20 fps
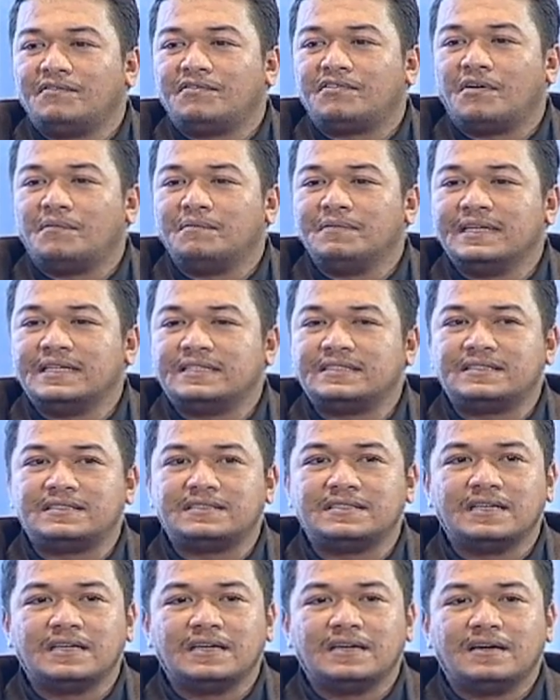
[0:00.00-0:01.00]
from this
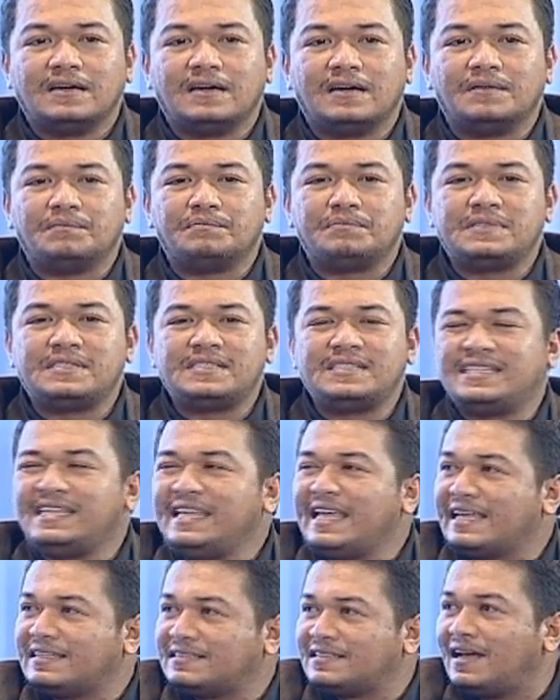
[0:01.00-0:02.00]

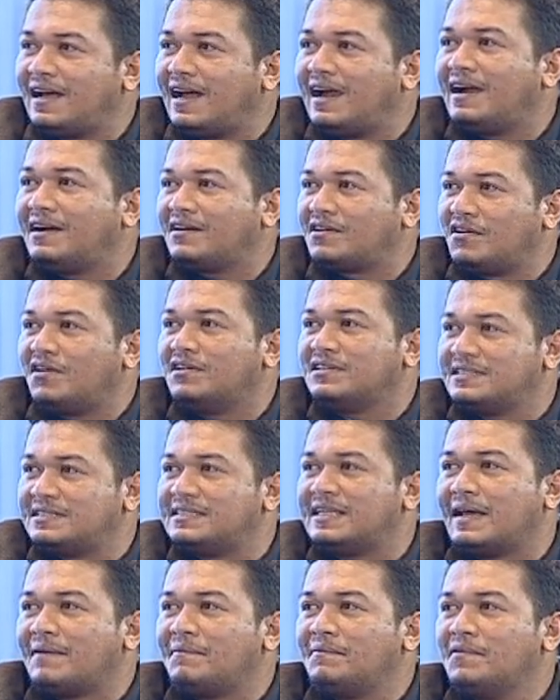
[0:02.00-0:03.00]
CSR
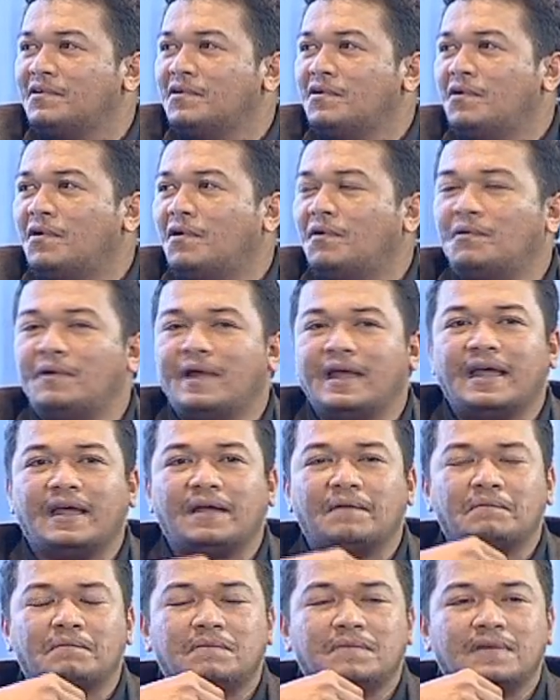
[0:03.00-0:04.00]
concept, where